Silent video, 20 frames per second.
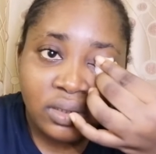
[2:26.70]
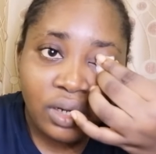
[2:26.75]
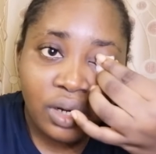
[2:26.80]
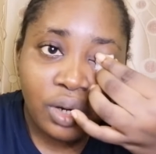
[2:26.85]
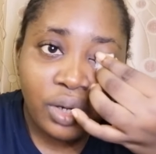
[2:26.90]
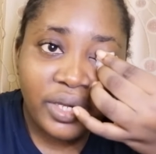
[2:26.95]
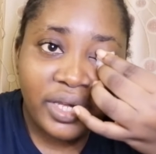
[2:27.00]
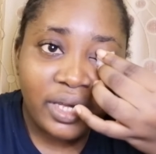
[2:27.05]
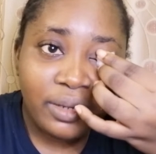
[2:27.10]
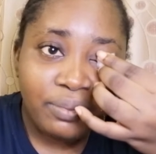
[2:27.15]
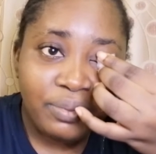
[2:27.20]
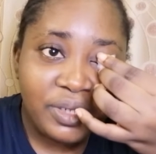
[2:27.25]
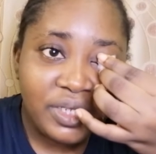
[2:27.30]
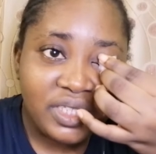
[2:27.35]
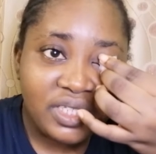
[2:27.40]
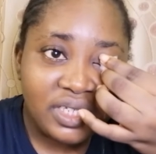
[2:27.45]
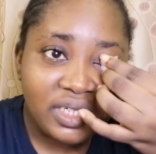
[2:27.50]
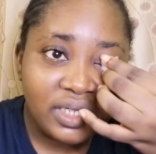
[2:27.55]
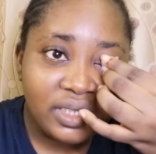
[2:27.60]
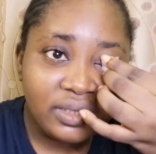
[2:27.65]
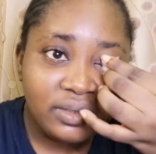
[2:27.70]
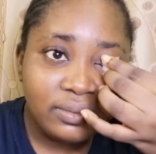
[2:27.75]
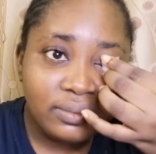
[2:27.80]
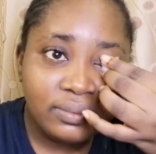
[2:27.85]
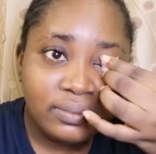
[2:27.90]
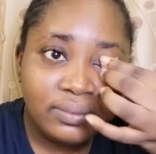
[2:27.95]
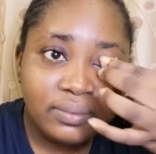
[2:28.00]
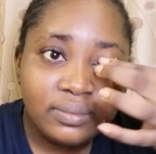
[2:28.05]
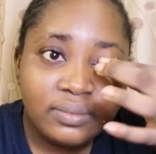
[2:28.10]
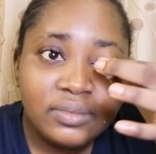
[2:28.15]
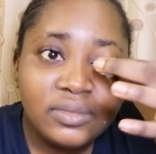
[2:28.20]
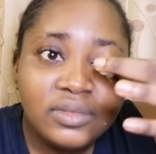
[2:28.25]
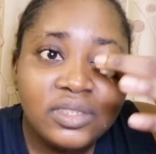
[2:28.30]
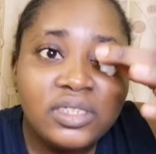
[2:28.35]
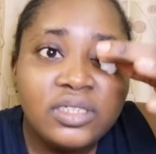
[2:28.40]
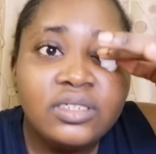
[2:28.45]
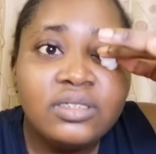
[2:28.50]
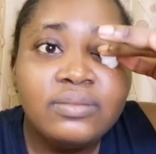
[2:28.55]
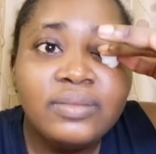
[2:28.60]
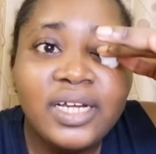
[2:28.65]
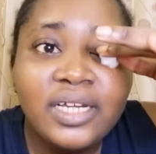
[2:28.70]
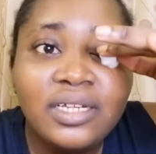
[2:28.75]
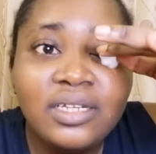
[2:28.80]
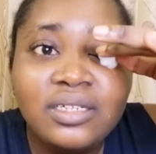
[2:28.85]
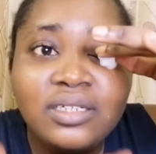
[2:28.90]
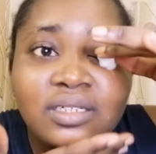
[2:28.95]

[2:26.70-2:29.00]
okay, breathing. Oh my,